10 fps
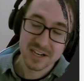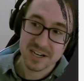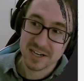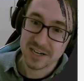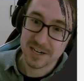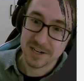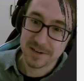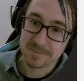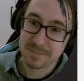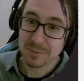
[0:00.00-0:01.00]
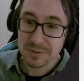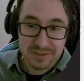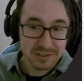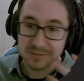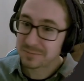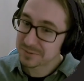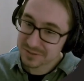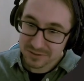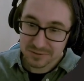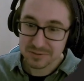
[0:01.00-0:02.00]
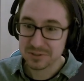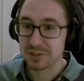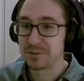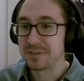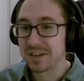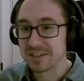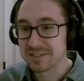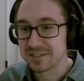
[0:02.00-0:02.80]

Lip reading: But we'll still show the decks